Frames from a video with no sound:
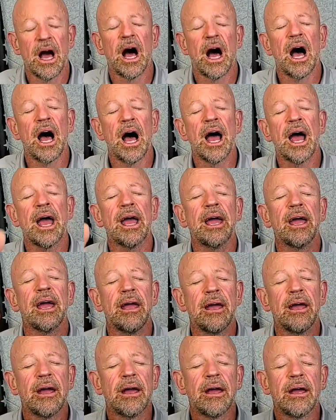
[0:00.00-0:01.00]

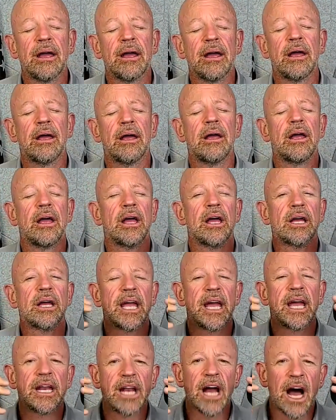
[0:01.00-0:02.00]
I
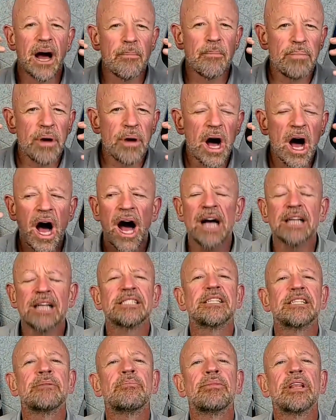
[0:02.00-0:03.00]
cannot
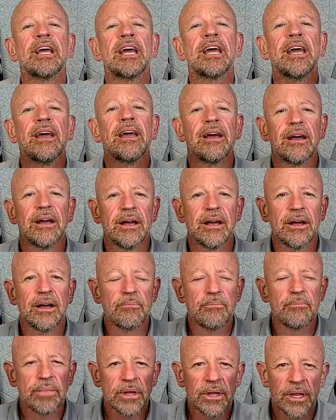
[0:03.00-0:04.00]
possibly
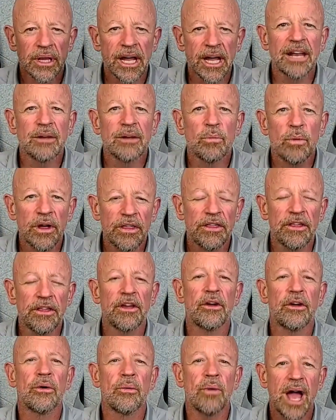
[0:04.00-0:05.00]
plead with
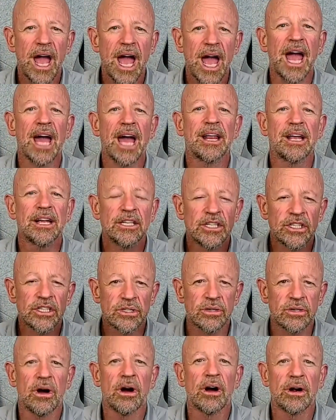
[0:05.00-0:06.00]
you any
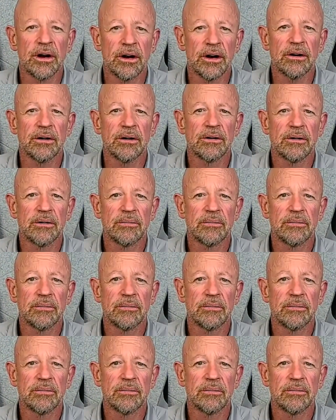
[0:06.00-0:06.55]
stronger.